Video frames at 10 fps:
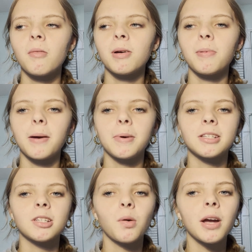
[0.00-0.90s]
but by
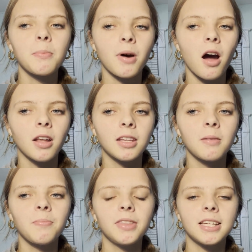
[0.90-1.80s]
bestowing upon
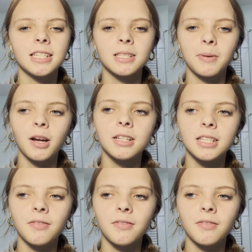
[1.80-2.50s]
them this experience